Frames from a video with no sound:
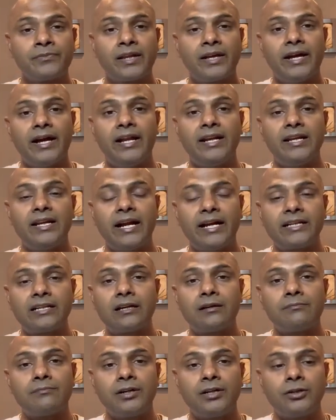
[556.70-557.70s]

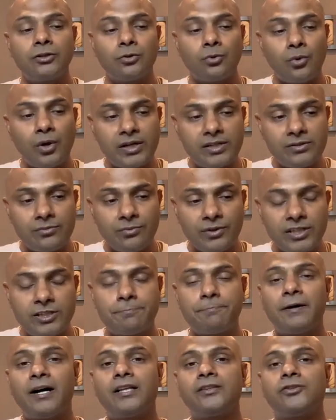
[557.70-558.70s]
enlightenment towards
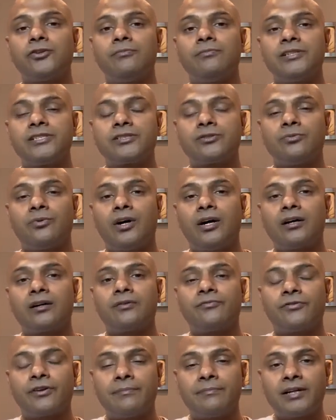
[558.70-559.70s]
which path you must walk
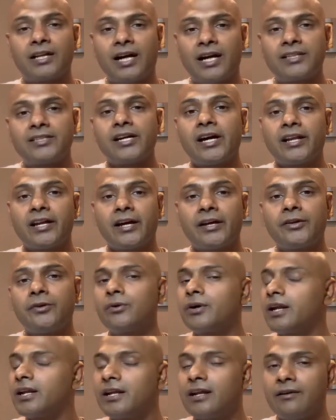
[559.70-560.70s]
from an Acharya, you
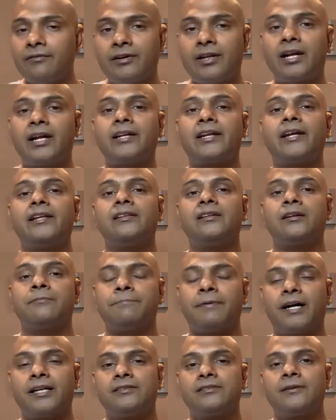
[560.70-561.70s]
can never attain that
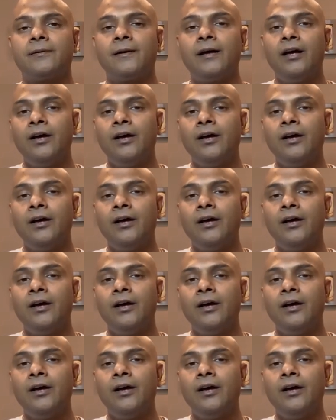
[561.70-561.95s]
path.